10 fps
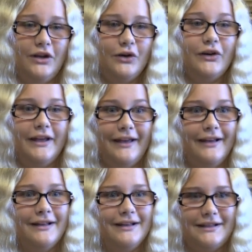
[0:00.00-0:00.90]
Oh, yeah.
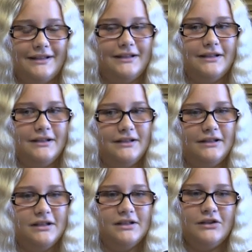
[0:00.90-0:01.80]

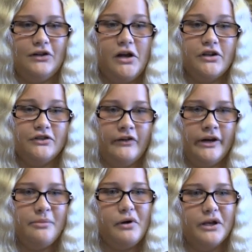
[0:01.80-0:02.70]
This crown is
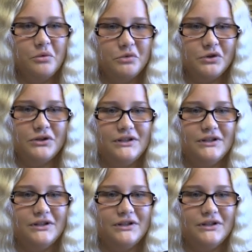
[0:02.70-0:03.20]
very breakable.